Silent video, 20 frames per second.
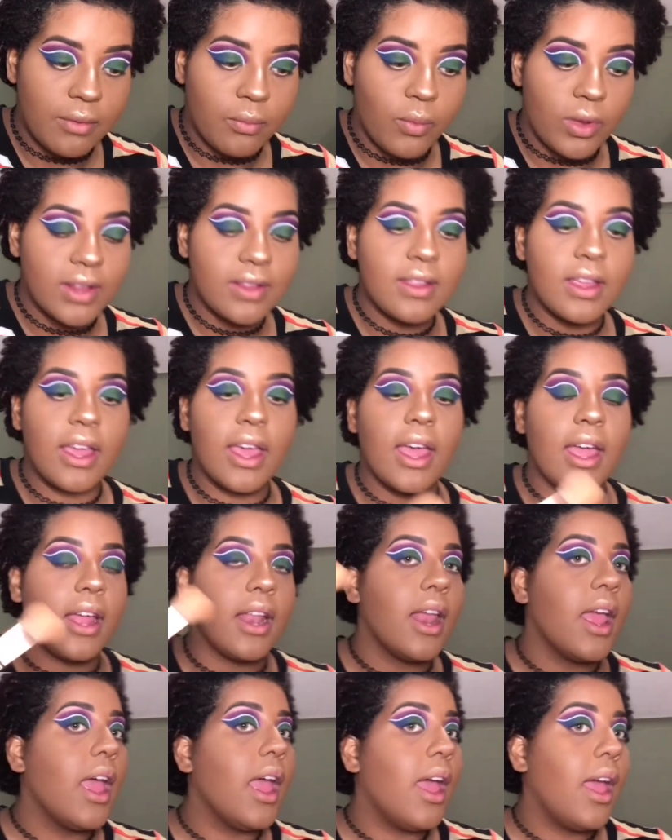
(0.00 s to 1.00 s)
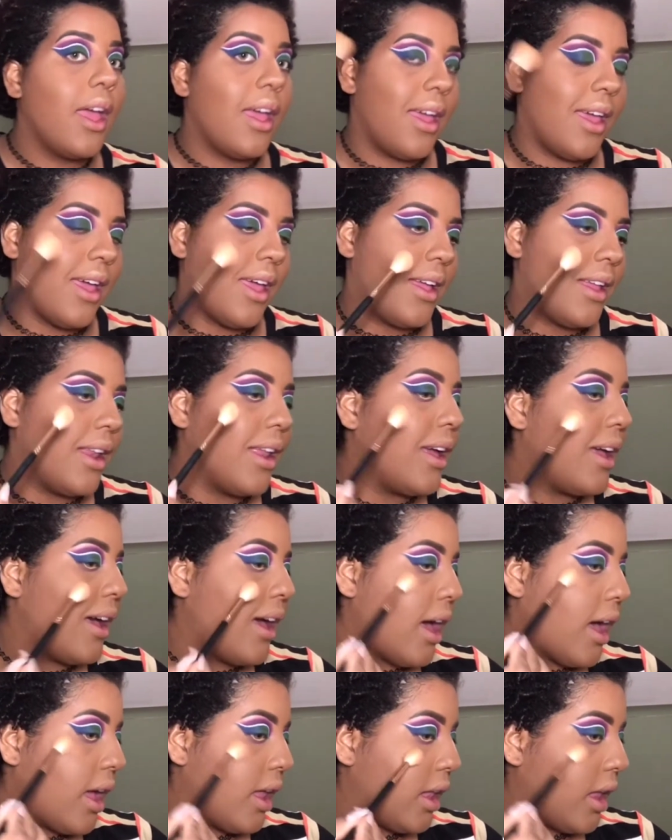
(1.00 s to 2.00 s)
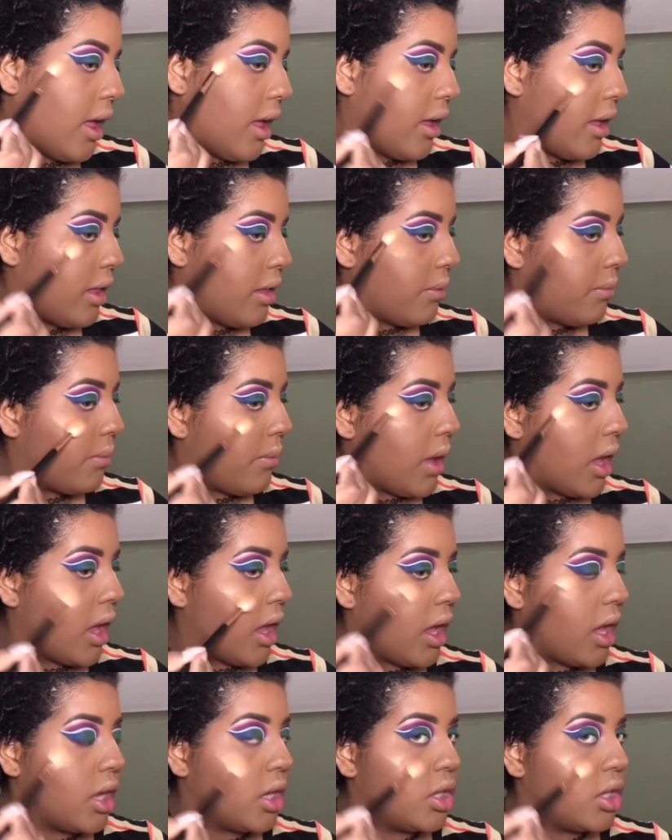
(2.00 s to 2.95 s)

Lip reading: once again and highlight my